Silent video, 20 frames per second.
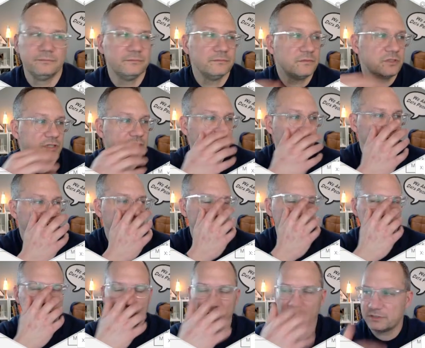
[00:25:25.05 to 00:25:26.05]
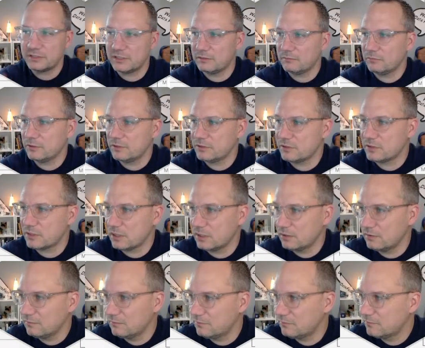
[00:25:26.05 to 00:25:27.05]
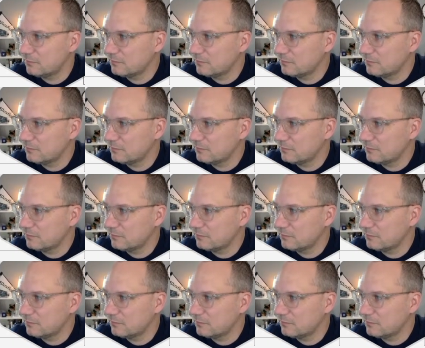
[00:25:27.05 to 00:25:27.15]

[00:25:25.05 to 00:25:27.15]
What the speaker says: She left this tooltip, which kind of